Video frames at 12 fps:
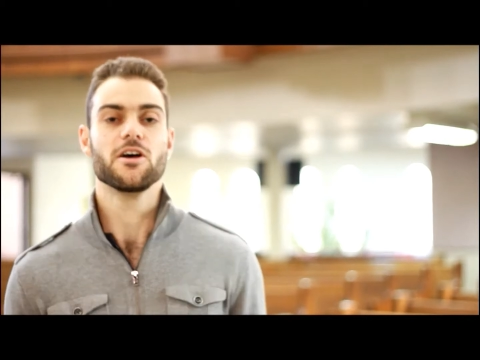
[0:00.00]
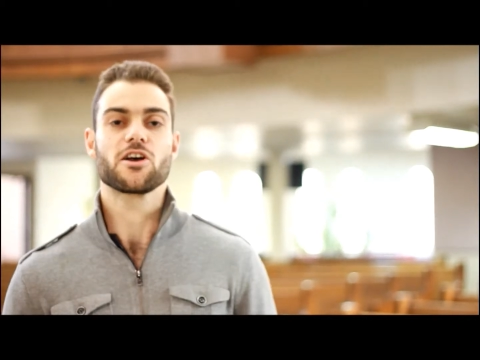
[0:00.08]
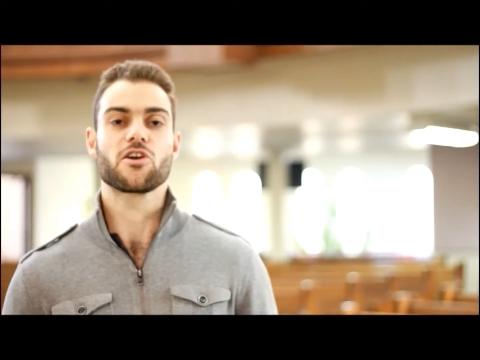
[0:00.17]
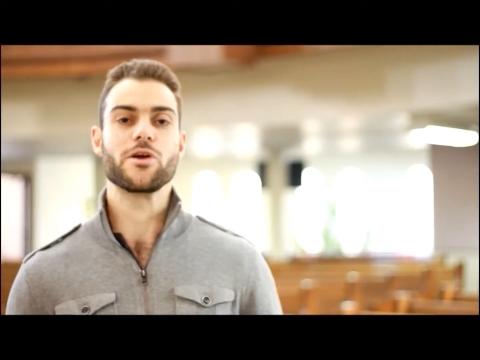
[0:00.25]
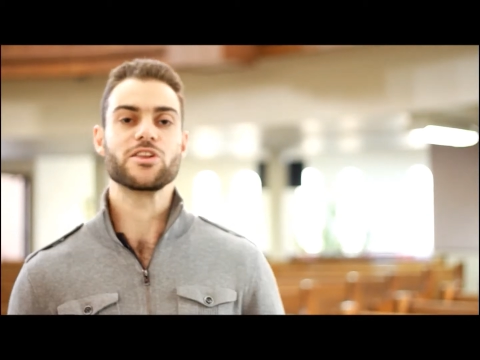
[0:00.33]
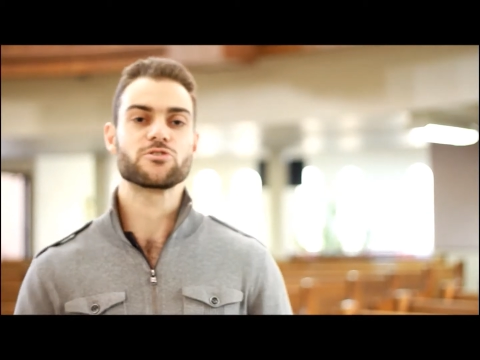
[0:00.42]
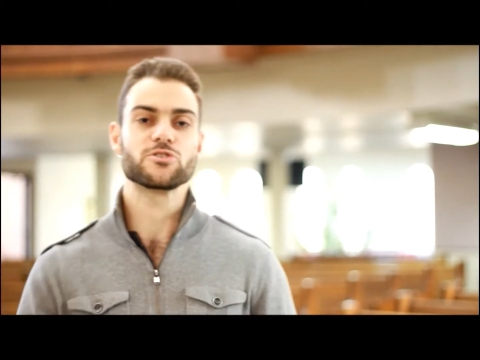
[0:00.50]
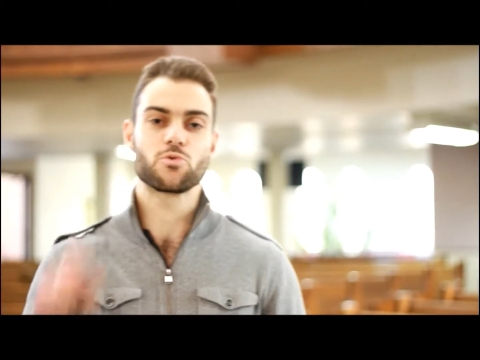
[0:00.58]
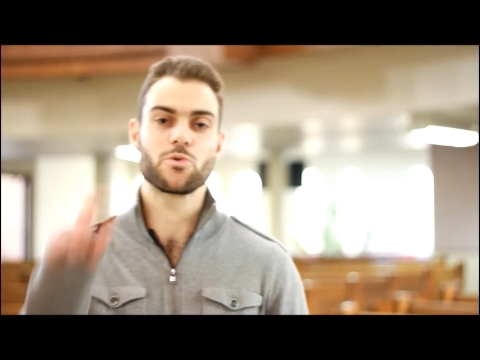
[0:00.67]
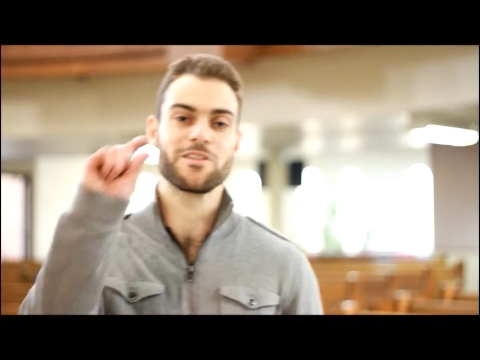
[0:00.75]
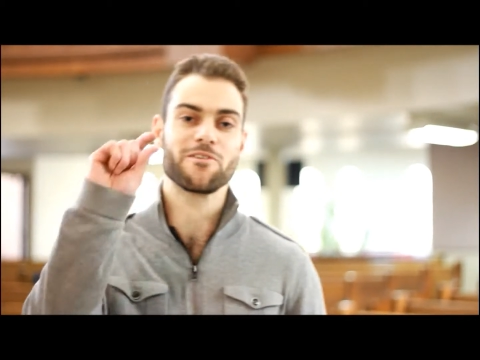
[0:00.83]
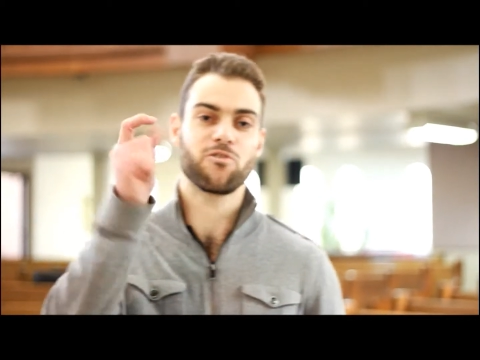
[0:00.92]
Creatures
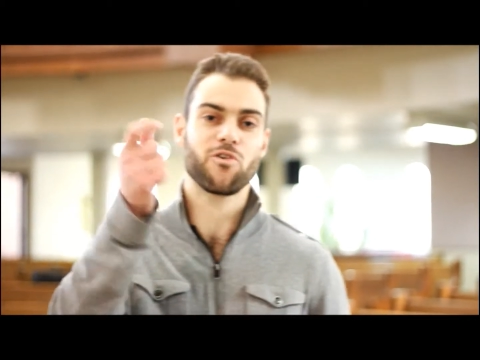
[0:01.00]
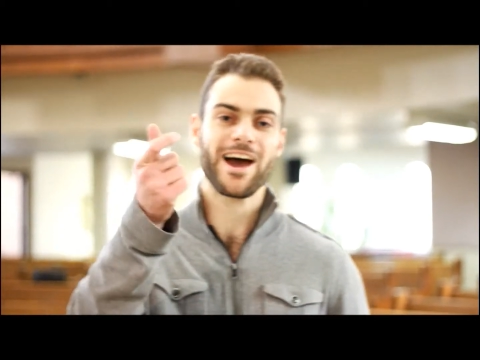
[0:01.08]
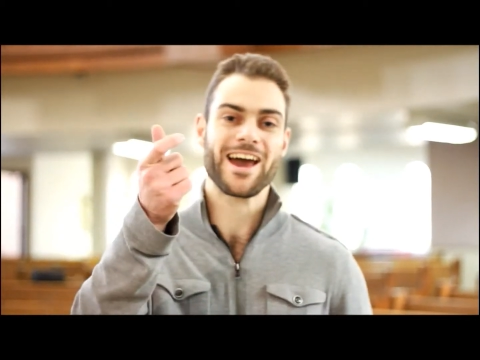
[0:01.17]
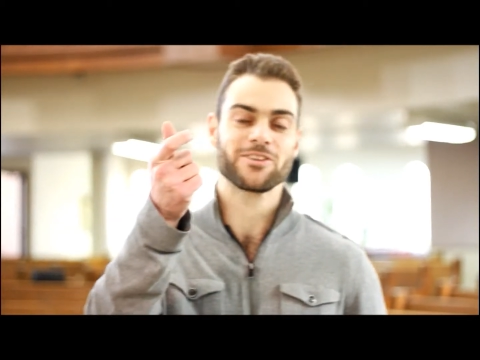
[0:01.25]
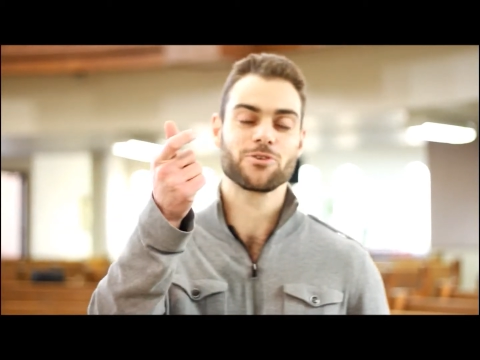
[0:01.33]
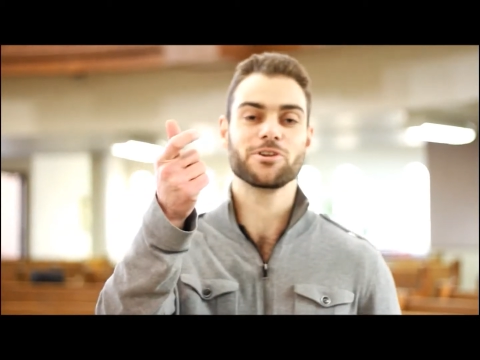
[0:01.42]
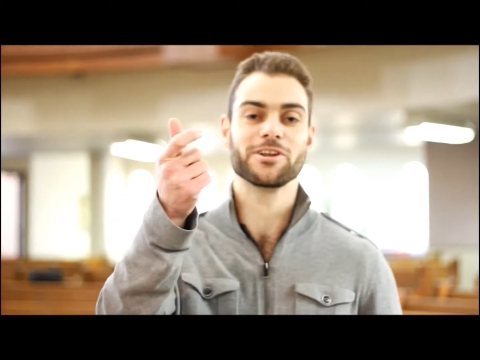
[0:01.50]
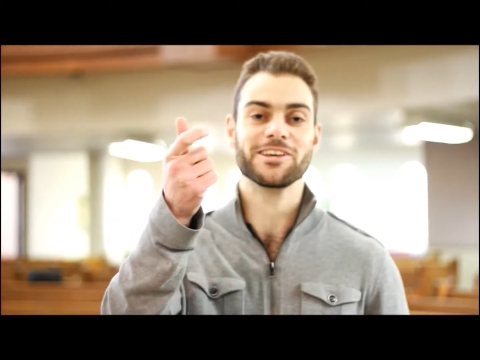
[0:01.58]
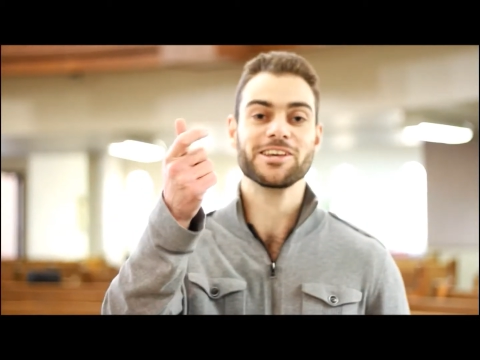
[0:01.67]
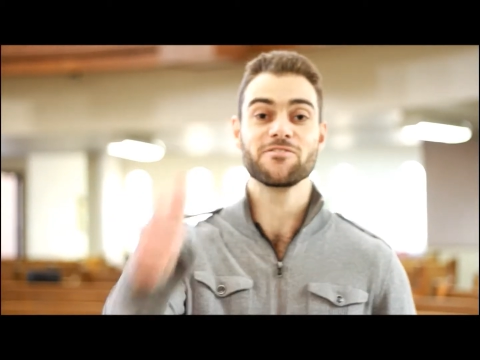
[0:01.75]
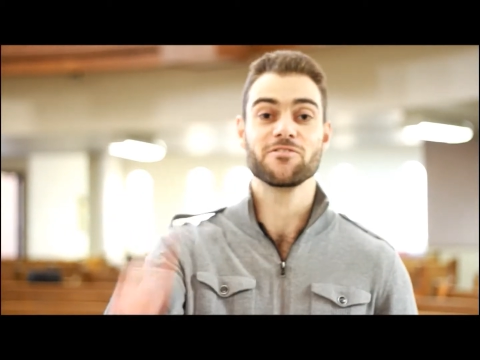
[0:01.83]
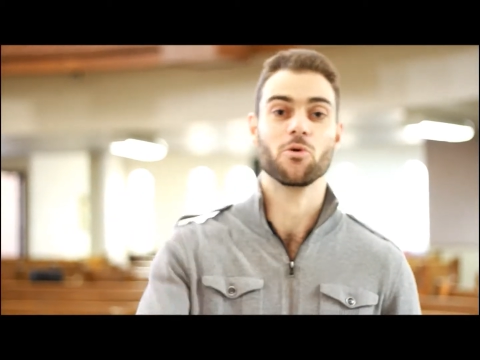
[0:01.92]
redefined good
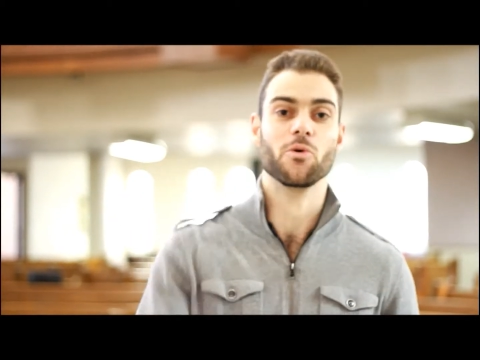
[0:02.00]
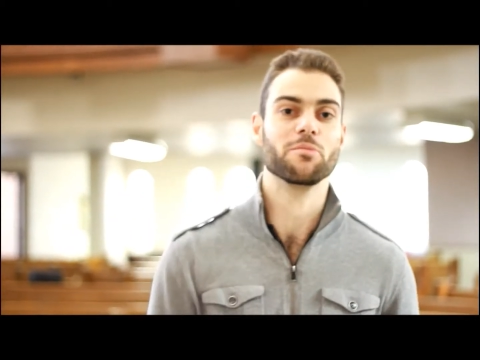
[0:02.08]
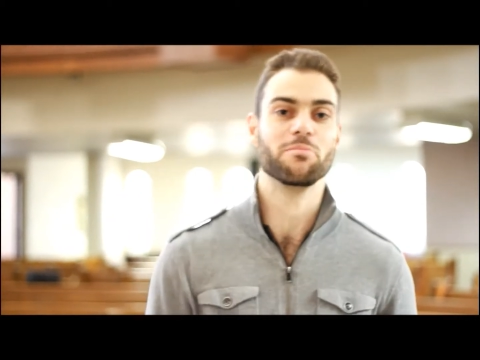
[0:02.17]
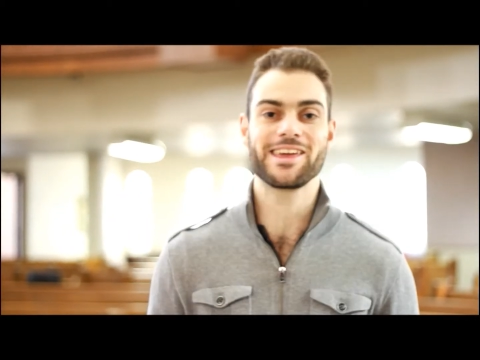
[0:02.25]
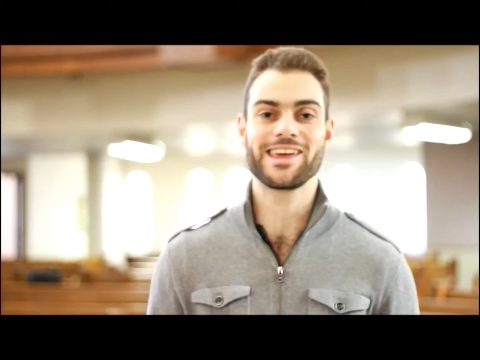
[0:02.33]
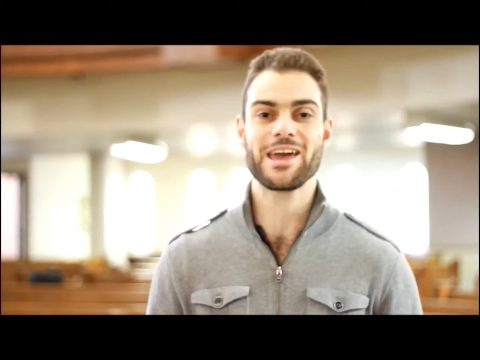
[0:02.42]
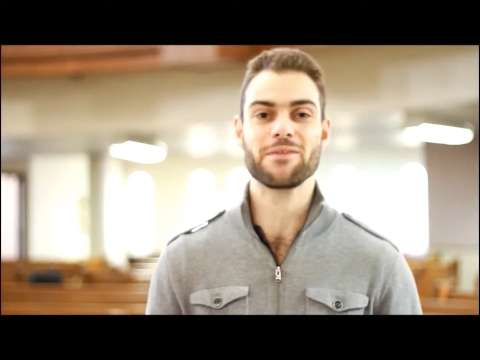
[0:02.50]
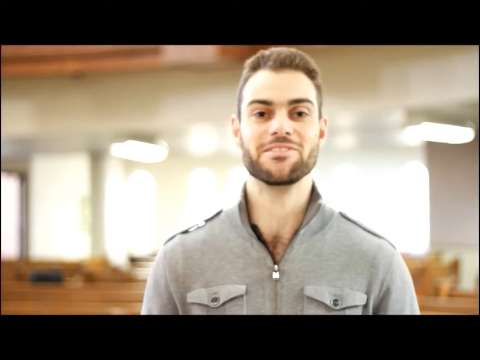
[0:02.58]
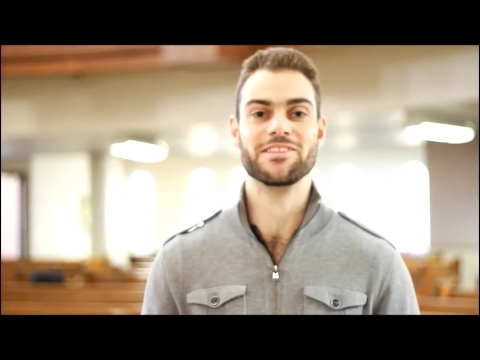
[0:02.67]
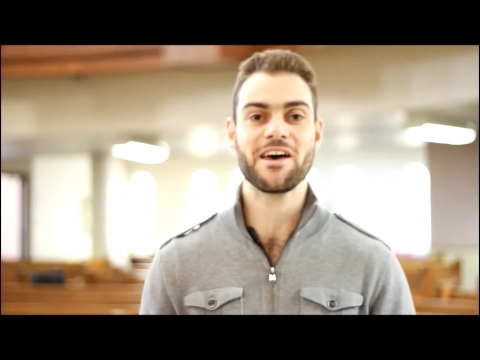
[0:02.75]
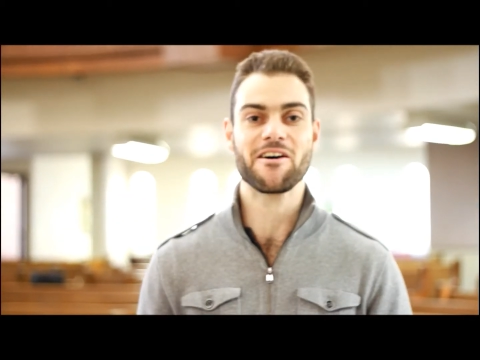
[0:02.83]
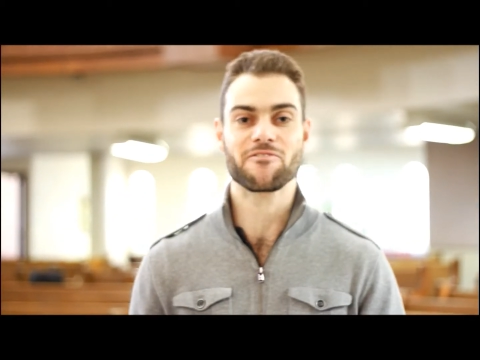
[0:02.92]
and evil and
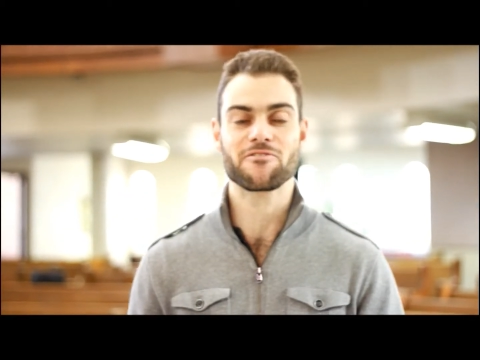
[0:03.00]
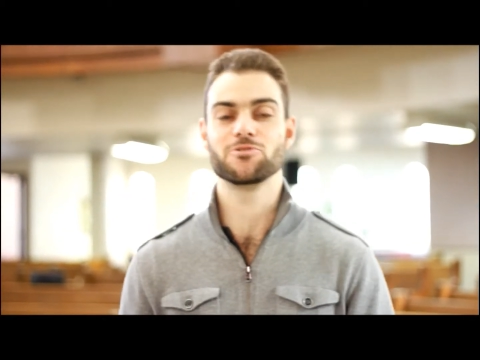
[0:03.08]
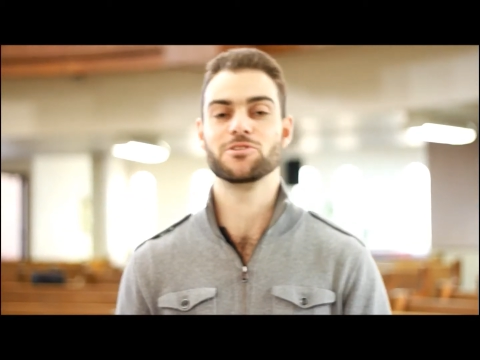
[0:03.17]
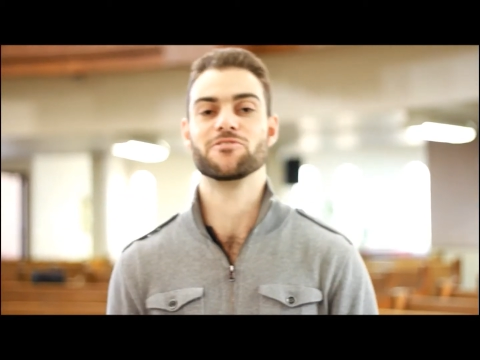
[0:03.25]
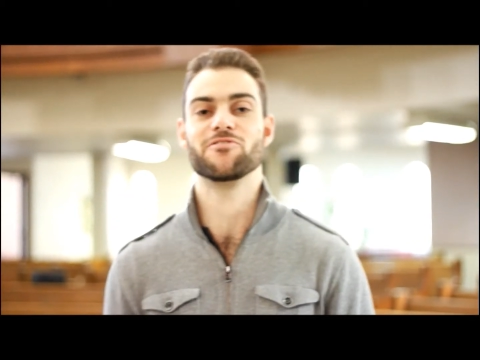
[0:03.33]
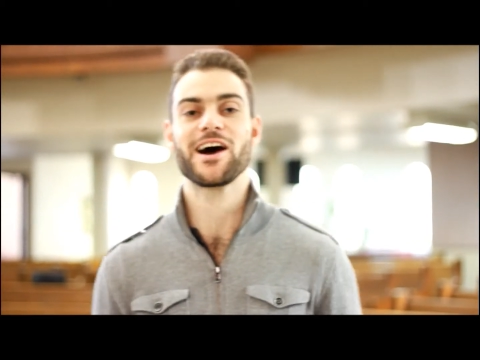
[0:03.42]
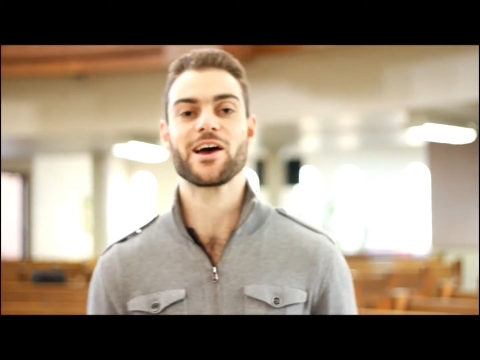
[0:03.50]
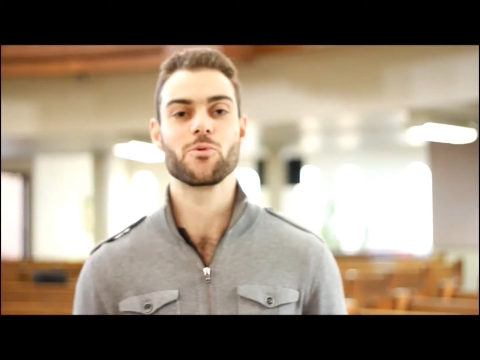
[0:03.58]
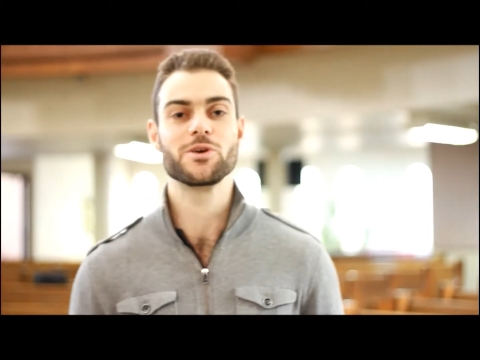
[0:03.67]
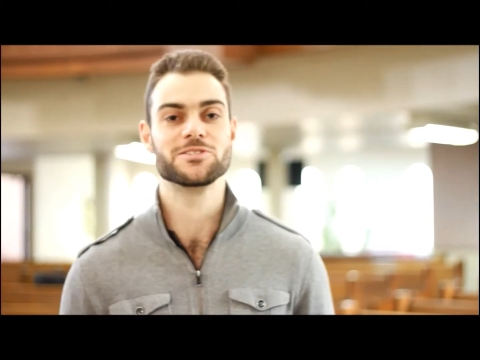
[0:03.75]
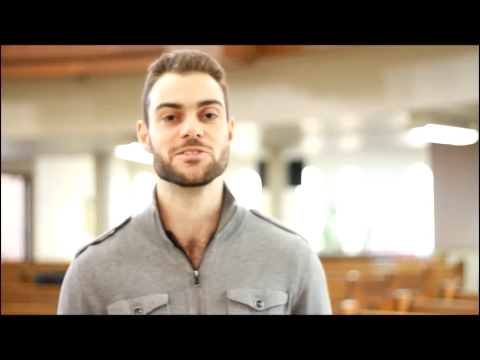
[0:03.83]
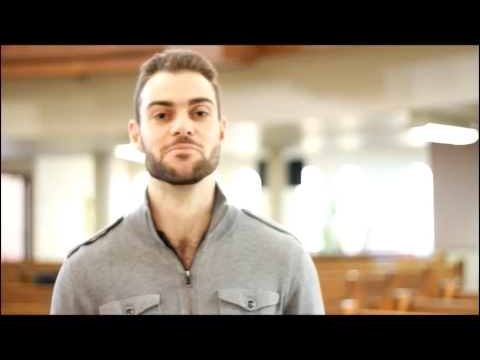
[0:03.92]
became deaf to divine
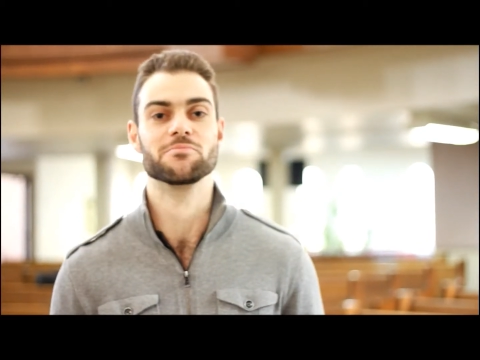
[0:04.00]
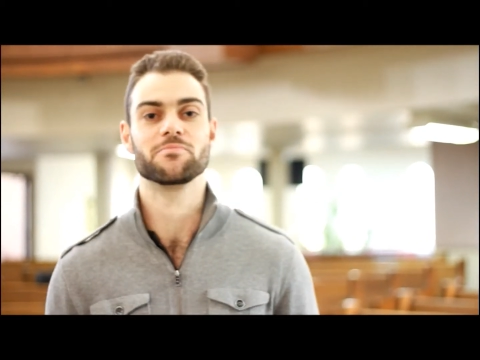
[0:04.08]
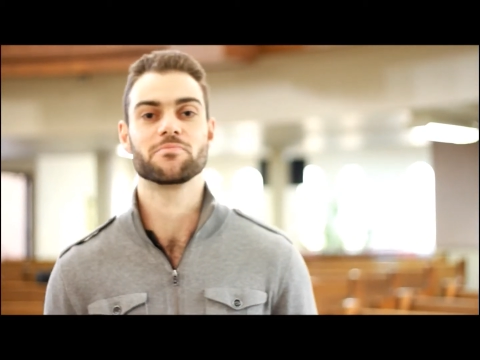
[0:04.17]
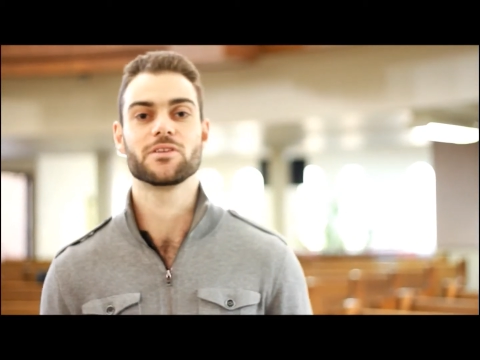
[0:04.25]
wisdom.